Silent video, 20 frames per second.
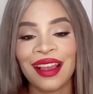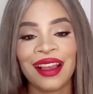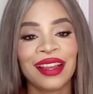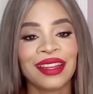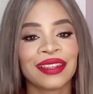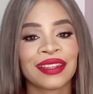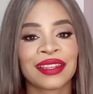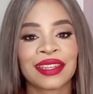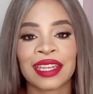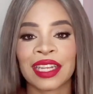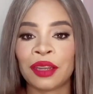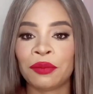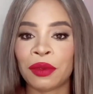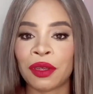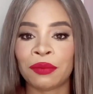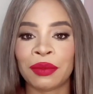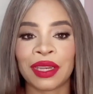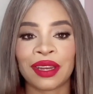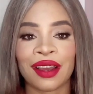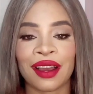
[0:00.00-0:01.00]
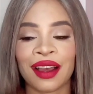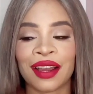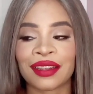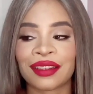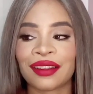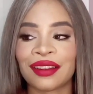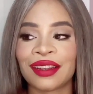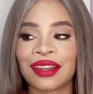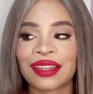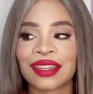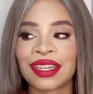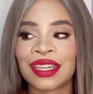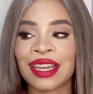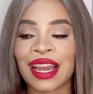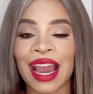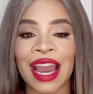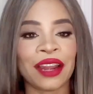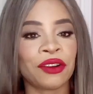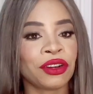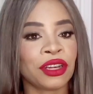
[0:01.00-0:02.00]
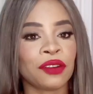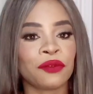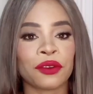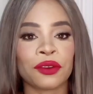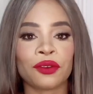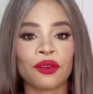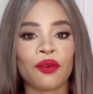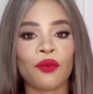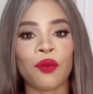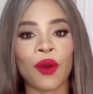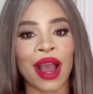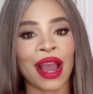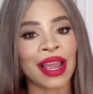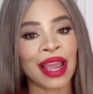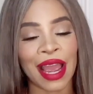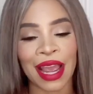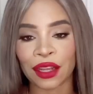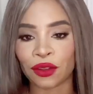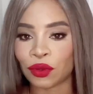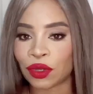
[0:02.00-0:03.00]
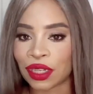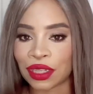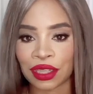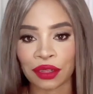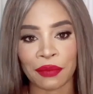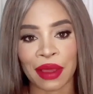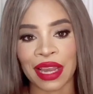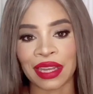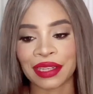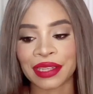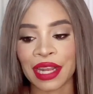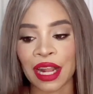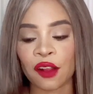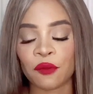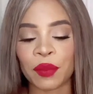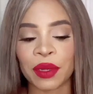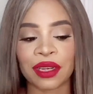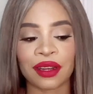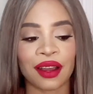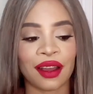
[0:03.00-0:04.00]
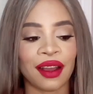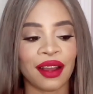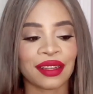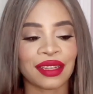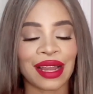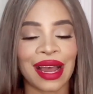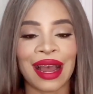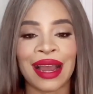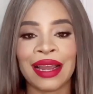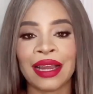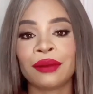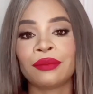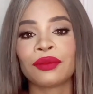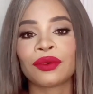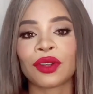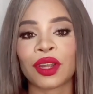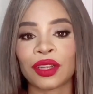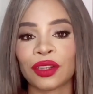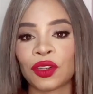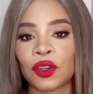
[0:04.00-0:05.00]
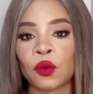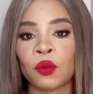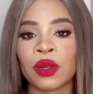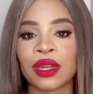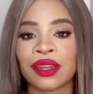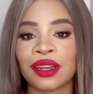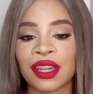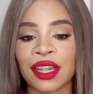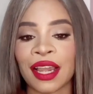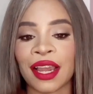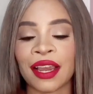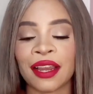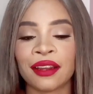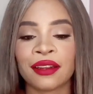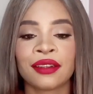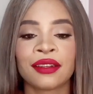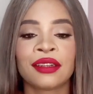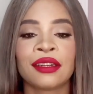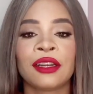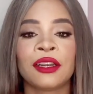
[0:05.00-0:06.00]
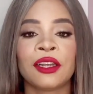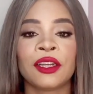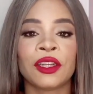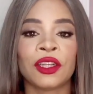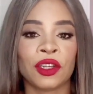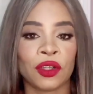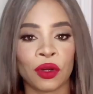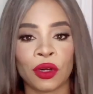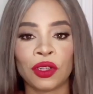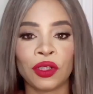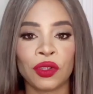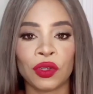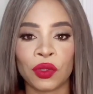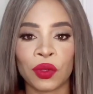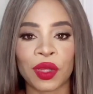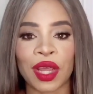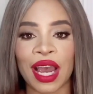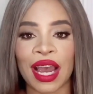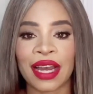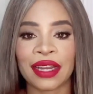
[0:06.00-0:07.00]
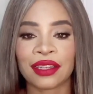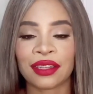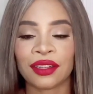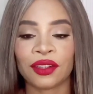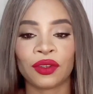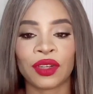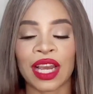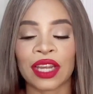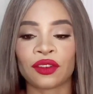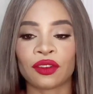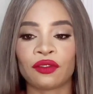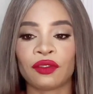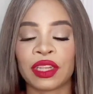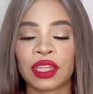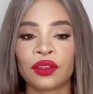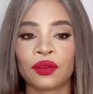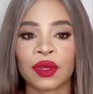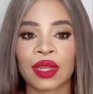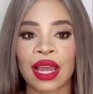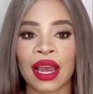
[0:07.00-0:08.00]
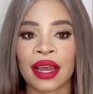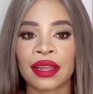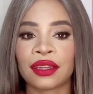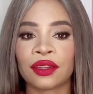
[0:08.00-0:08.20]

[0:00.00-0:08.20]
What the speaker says: Silly me, because honestly, I don't even know why I do this to myself, because I am not good with hair. You all know that. You guys already know that.